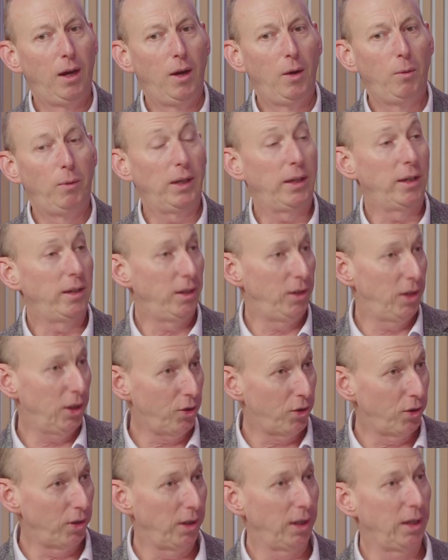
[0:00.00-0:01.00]
Well, in
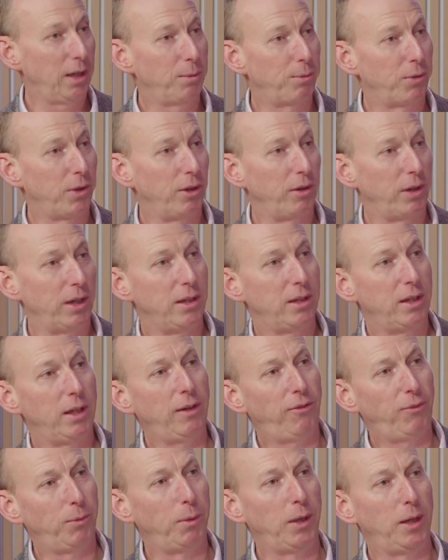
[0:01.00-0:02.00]
addition to these priorities, the
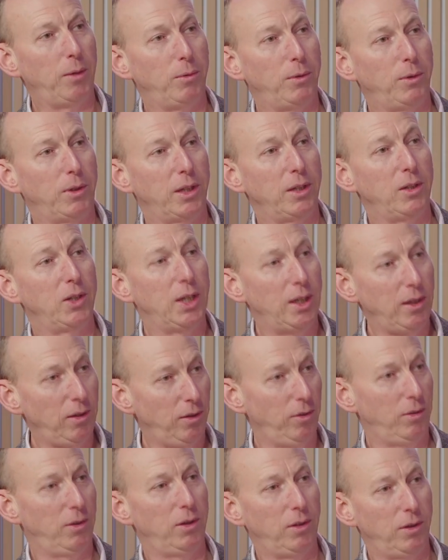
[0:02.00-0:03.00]
FMA will
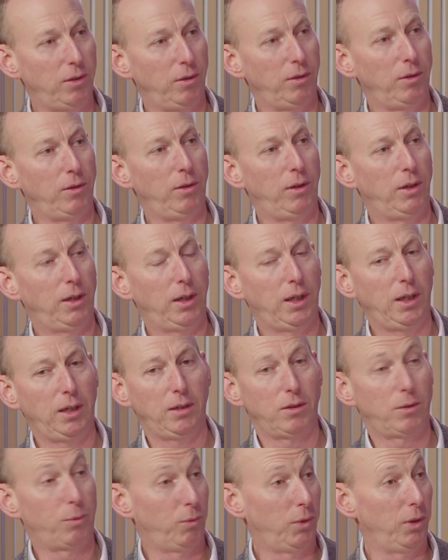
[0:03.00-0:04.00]
continue to do
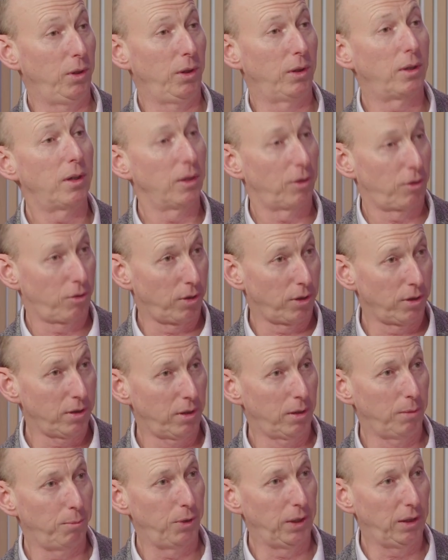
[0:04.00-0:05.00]
its work across
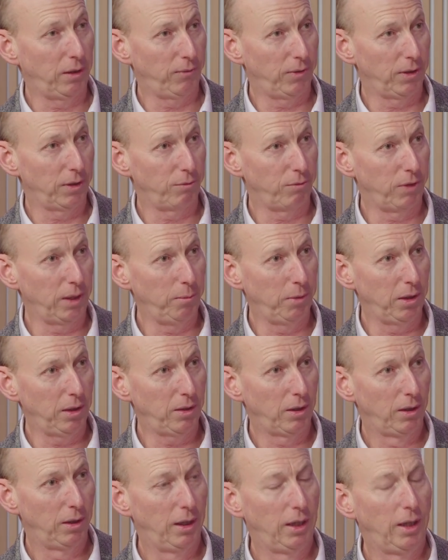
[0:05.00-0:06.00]
the breadth of its
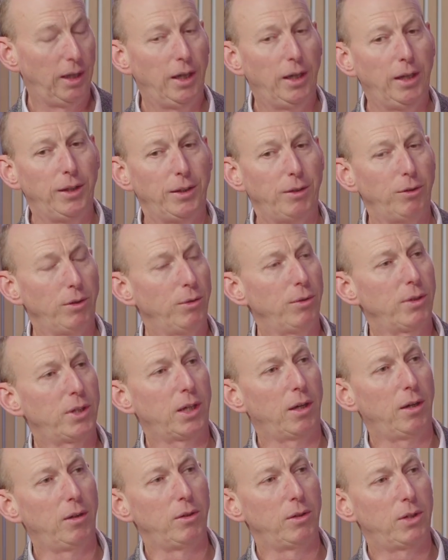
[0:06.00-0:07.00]
remit. There are
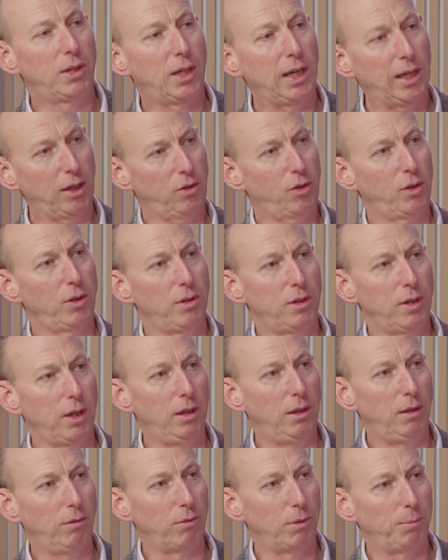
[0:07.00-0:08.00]
also sections
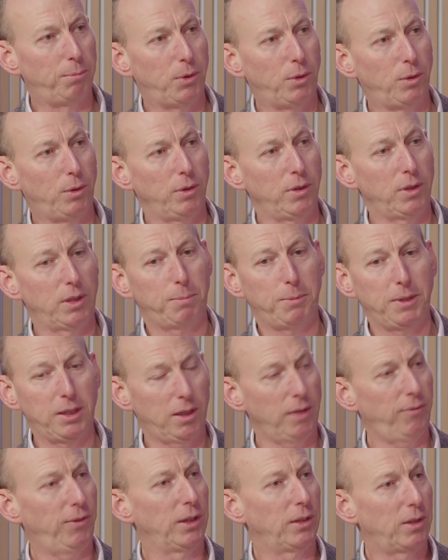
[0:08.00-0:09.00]
in the report
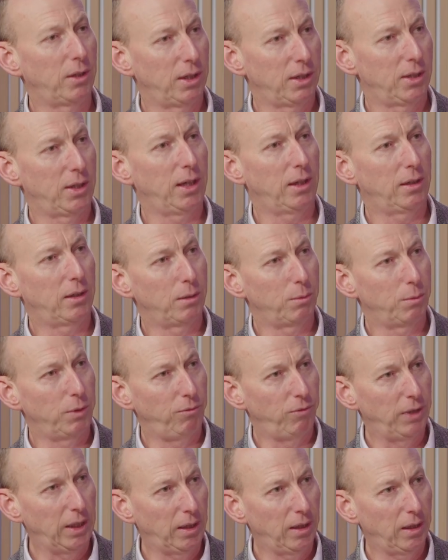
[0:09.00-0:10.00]
specific to the sectors we
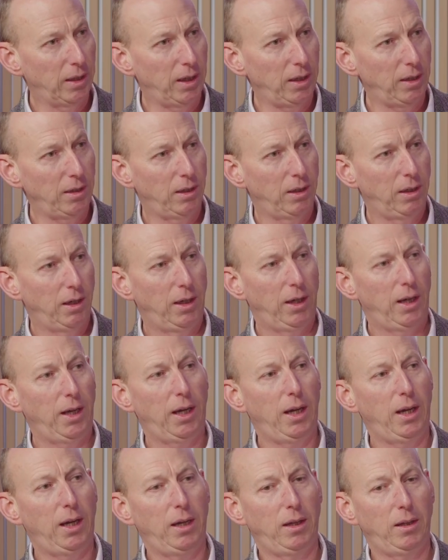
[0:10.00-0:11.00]
regulate,
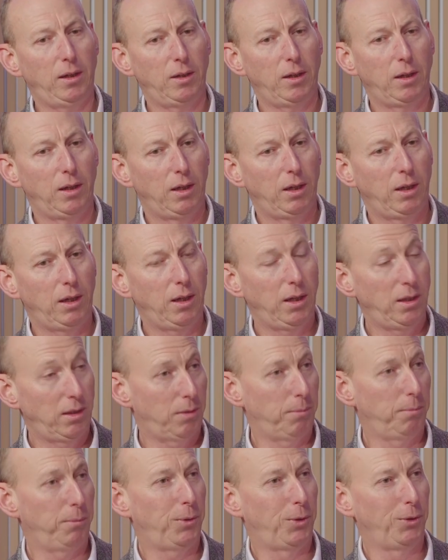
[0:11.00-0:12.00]
and
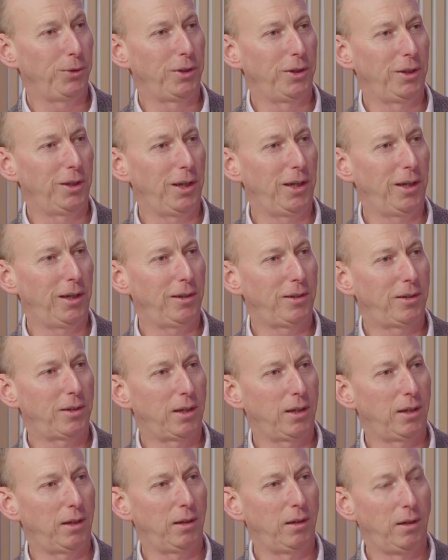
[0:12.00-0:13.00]
it's important
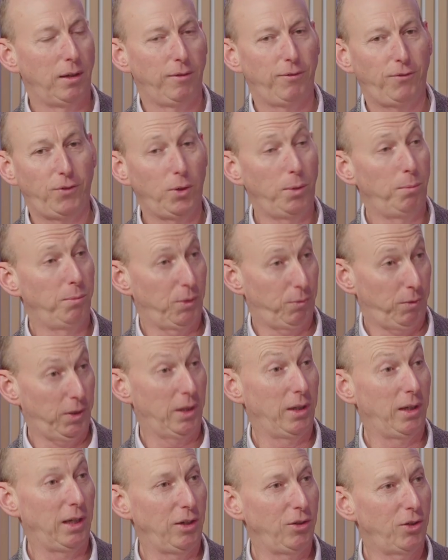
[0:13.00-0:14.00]
that firms
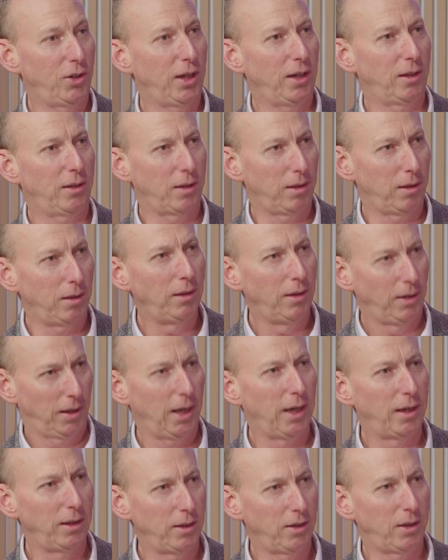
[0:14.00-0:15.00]
within each sector
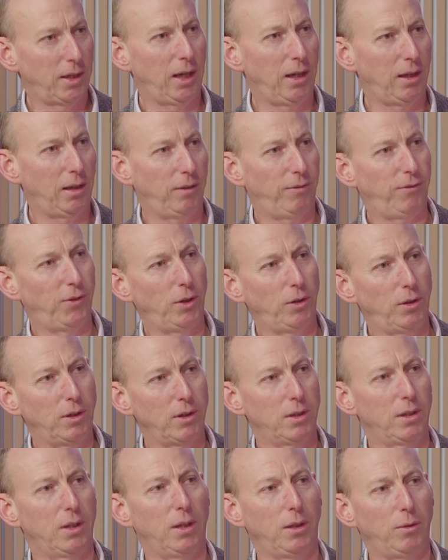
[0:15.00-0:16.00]
understand the
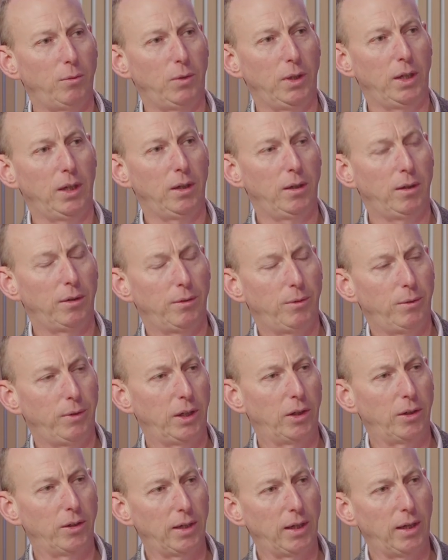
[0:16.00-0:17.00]
focus that we're
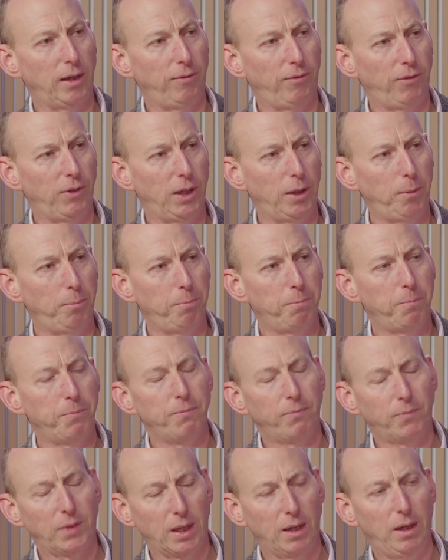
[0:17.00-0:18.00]
going to have for them.
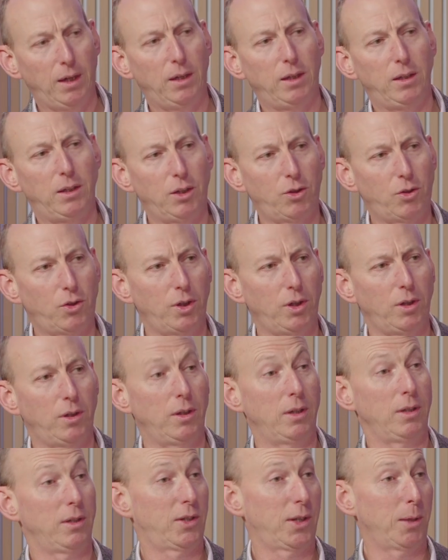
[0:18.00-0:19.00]
In
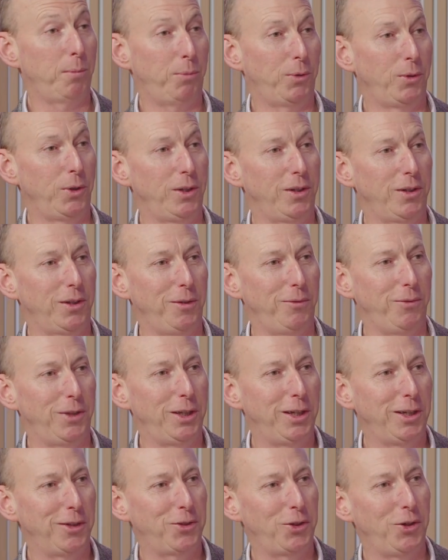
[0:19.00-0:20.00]
addition, some point over the
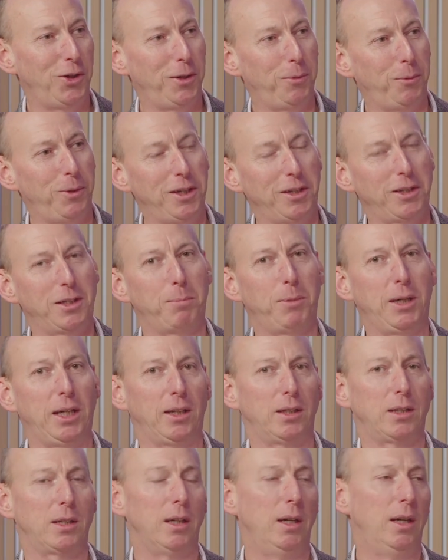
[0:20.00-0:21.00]
next year, we
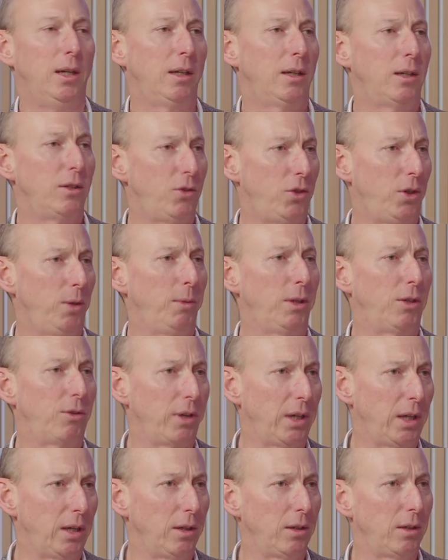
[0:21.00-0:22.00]
expect consumer
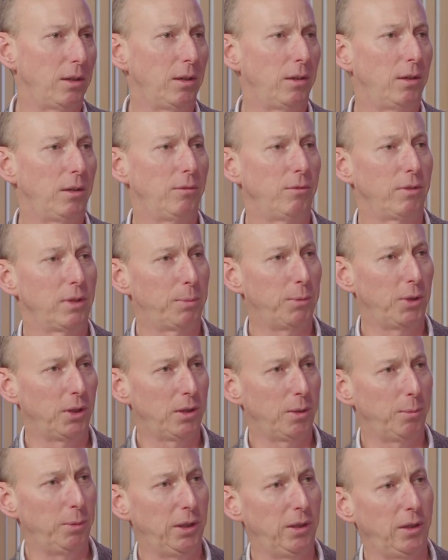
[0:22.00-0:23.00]
credit
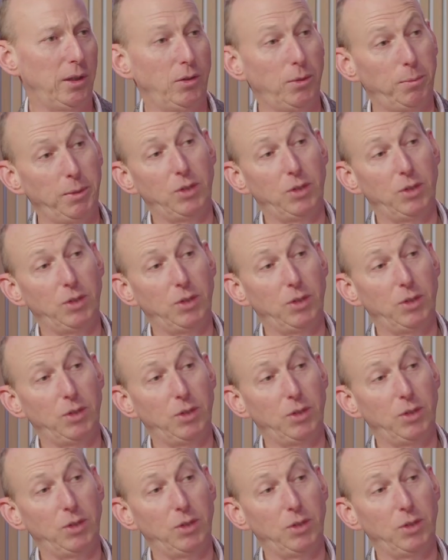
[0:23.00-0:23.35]
responsibility to be